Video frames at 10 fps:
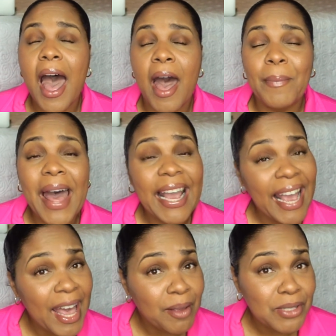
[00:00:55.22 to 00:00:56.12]
I
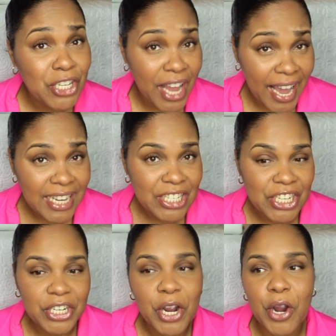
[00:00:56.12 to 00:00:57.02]
am
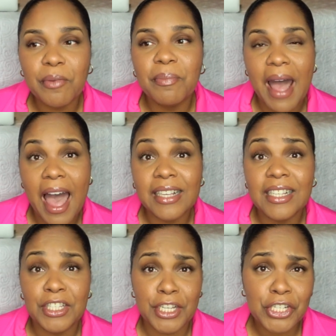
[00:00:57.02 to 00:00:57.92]
changing her
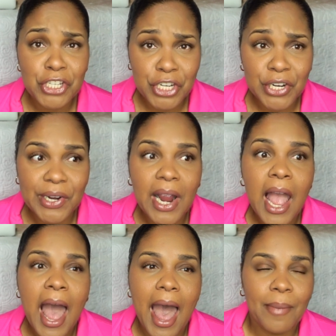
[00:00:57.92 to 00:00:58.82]
box this year.
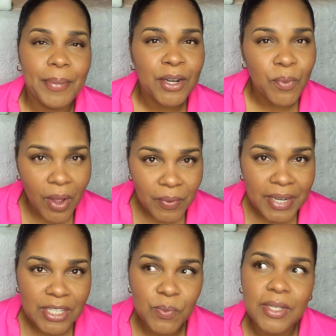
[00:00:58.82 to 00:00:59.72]
I've been wanting
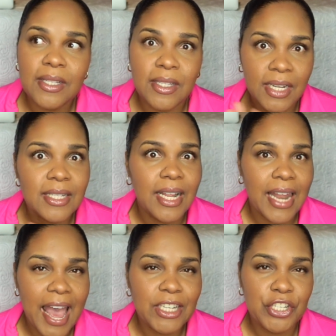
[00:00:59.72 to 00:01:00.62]
this one since
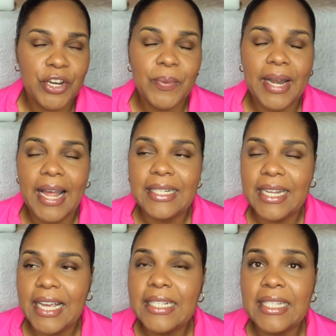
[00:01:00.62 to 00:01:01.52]
last year when I
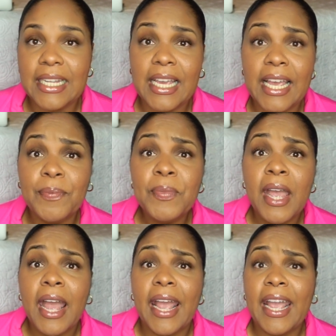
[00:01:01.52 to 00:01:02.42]
did see it,
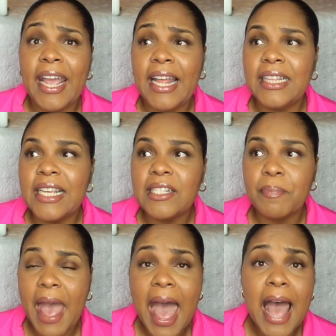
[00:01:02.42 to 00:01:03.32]
and this
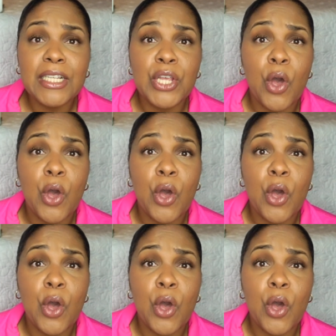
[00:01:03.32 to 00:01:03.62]
past